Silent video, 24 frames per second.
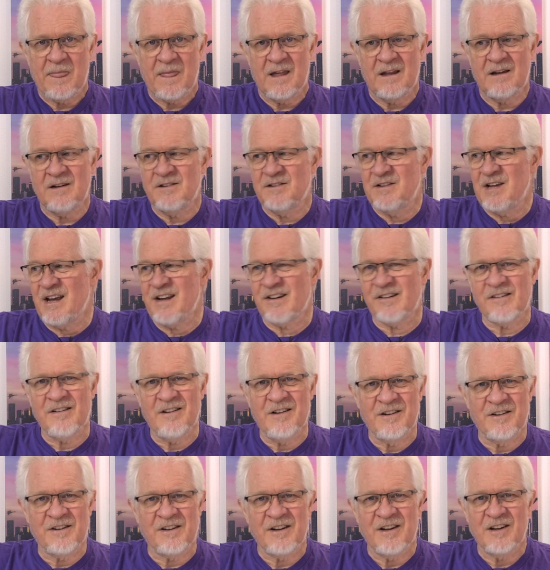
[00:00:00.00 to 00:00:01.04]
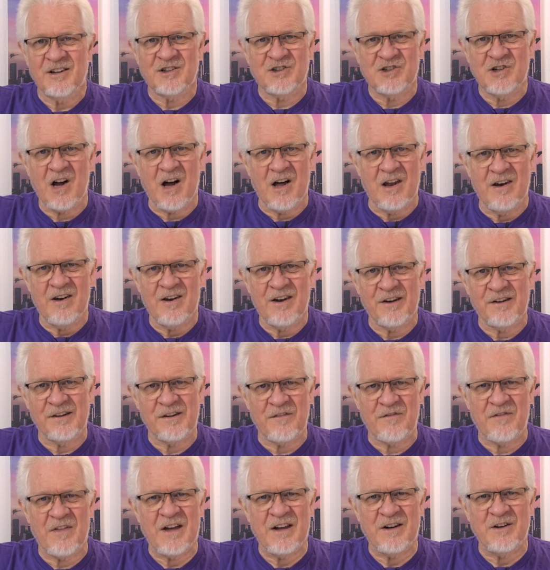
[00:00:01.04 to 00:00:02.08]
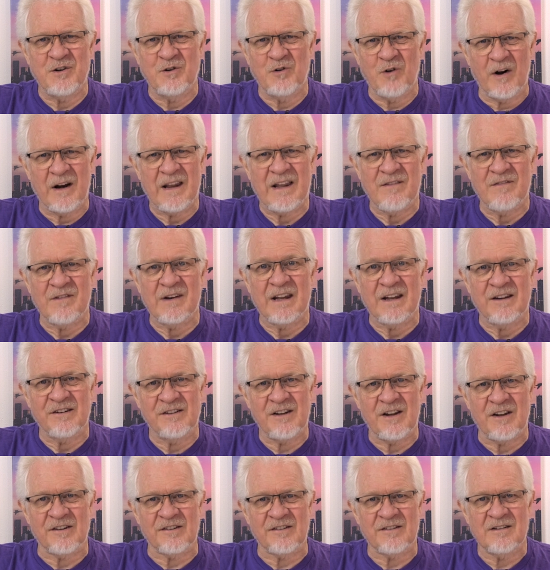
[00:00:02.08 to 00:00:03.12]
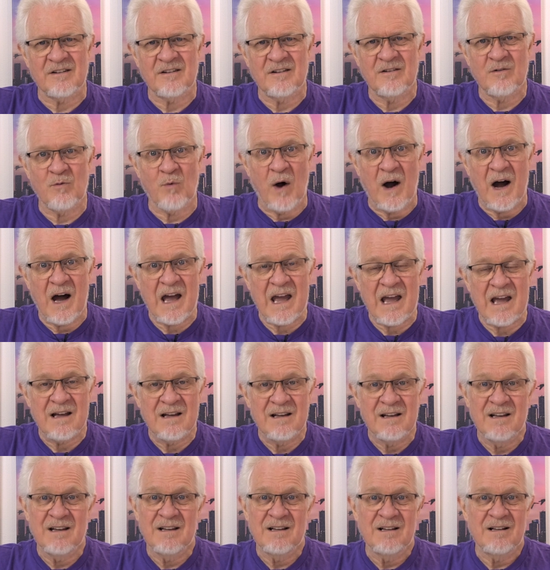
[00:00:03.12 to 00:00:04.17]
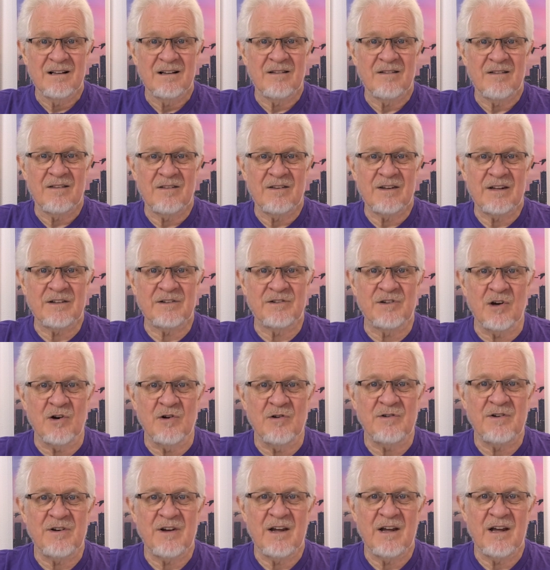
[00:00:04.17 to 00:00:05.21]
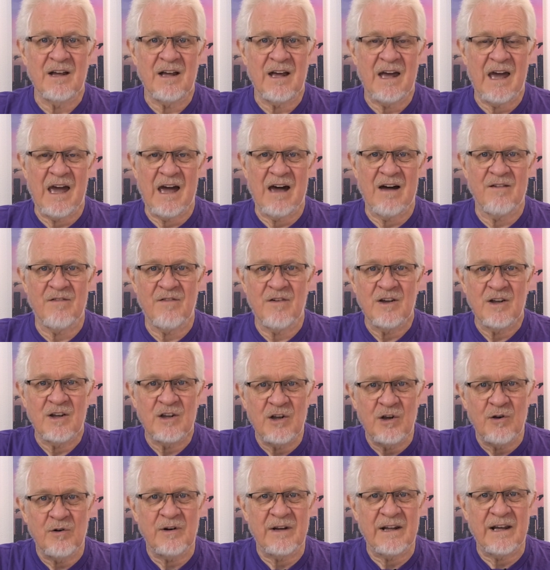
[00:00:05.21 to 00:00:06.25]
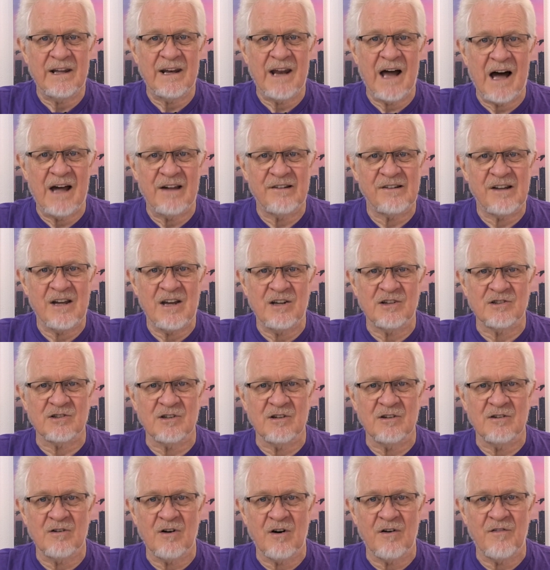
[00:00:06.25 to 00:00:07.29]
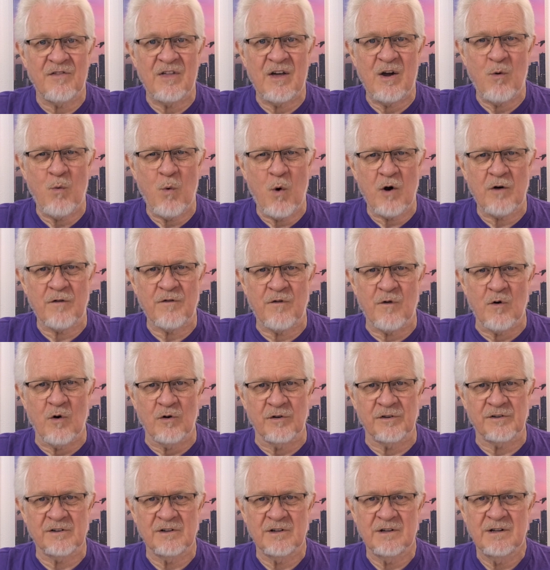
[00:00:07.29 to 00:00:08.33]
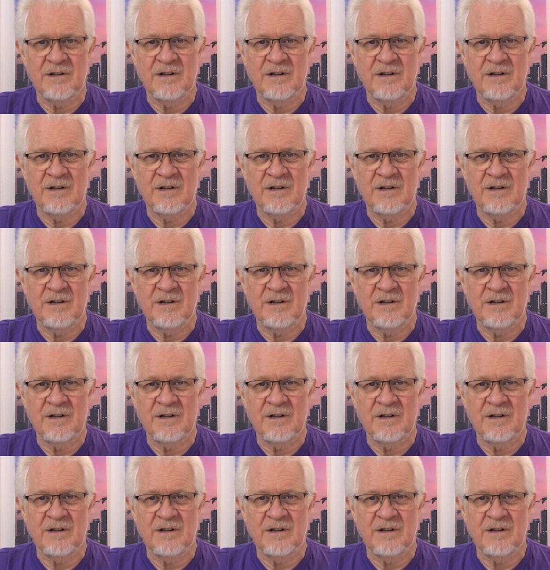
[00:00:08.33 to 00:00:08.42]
And Tesla's shunned as if they do not even exist. Why? They don't have unionization of their workforce.